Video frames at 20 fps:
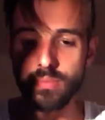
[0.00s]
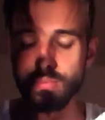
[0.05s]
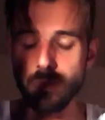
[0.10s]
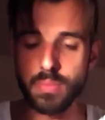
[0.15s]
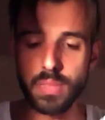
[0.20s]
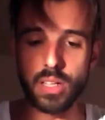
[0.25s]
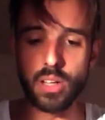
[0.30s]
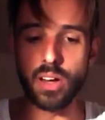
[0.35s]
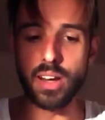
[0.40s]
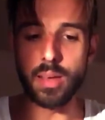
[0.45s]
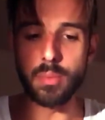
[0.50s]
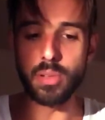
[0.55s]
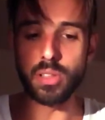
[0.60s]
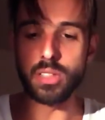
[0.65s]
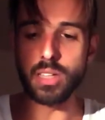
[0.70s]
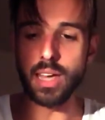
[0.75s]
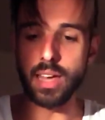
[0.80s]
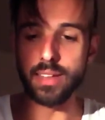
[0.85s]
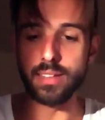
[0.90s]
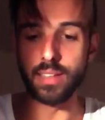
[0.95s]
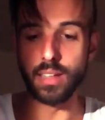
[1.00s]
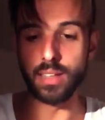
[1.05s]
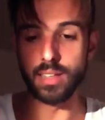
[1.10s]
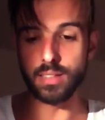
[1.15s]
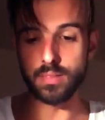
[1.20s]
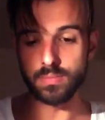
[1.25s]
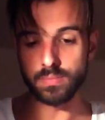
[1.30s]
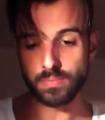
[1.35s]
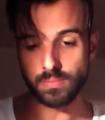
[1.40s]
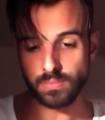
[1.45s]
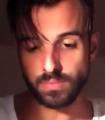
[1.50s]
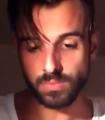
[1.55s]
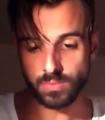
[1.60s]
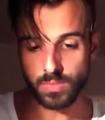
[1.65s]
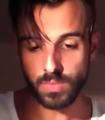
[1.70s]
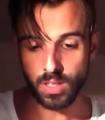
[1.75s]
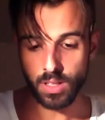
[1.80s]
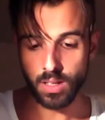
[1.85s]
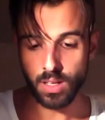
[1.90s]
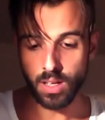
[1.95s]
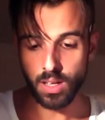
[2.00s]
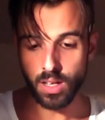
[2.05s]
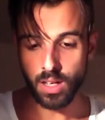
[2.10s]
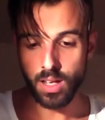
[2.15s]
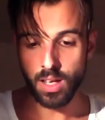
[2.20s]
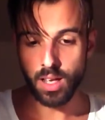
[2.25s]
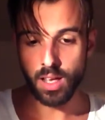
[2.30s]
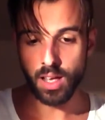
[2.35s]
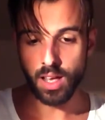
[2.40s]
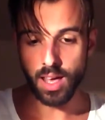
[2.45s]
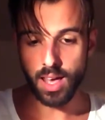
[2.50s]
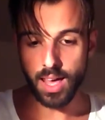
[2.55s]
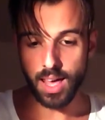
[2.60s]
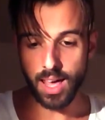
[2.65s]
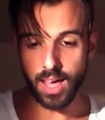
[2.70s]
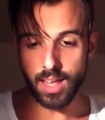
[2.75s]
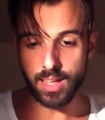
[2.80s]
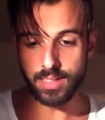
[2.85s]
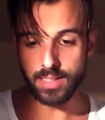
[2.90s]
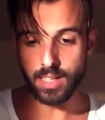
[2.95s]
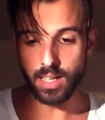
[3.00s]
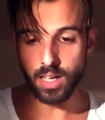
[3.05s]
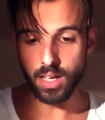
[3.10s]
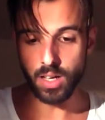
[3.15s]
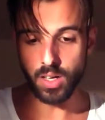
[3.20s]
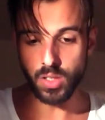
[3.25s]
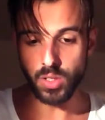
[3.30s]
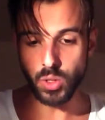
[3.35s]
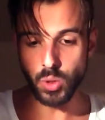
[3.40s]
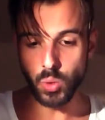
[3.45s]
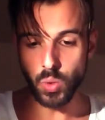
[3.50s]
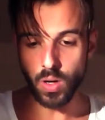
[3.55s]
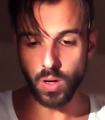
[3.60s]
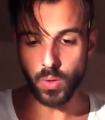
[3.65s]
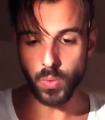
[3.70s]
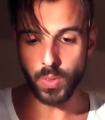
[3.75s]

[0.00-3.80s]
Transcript: been unable to handle it, and you are